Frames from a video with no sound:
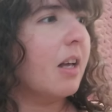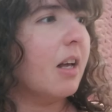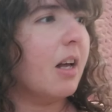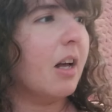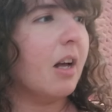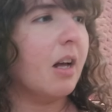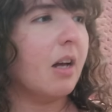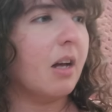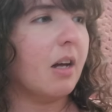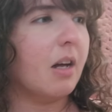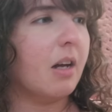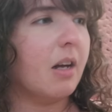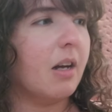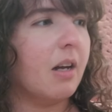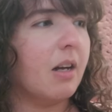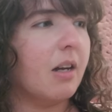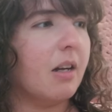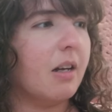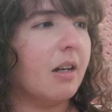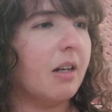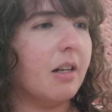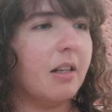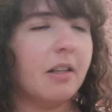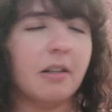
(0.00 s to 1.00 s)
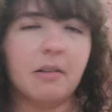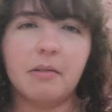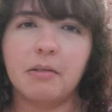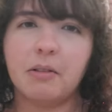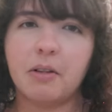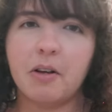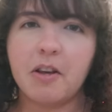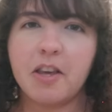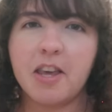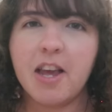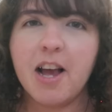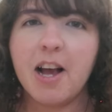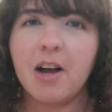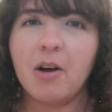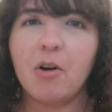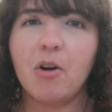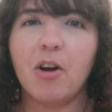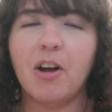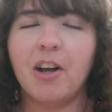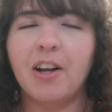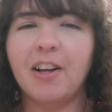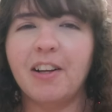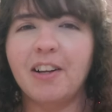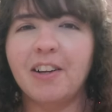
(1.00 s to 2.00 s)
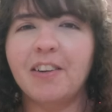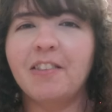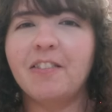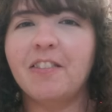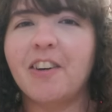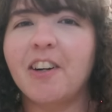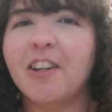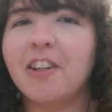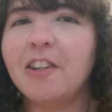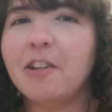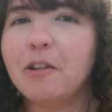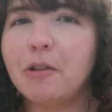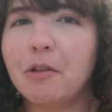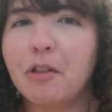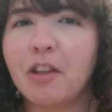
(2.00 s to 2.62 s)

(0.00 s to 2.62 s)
So yeah. What do you